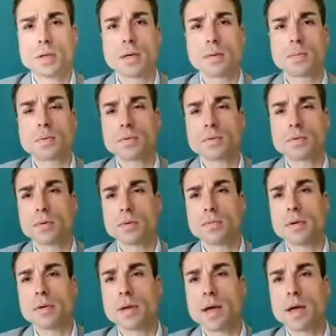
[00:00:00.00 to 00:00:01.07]
I'm so
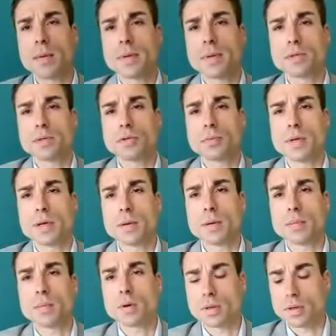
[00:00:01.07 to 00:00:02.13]
very happy to be
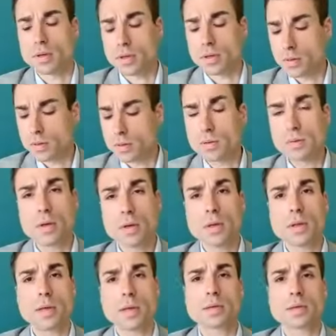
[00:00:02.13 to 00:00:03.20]
among you.
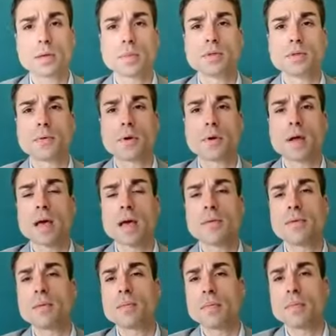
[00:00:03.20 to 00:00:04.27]
Thanks so much for
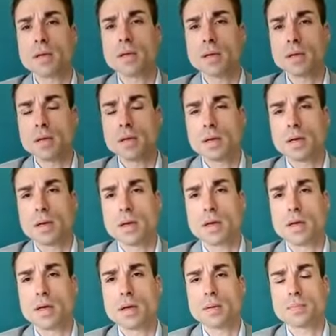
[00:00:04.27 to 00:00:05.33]
having me.
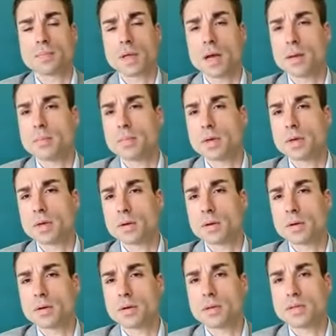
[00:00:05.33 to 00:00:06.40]
I'm
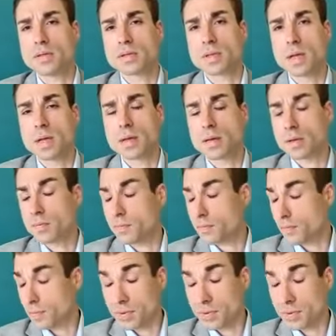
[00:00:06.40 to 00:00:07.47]
here
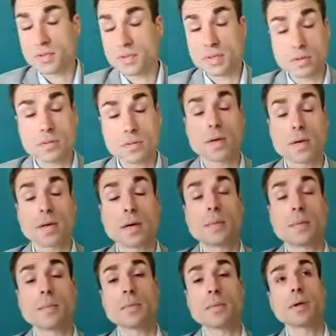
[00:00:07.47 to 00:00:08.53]
from Brazil, and
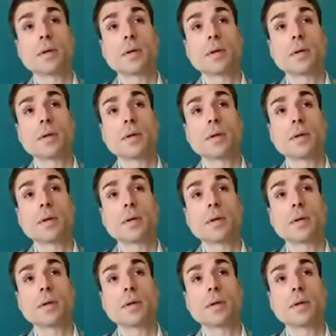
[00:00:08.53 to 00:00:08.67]
I'm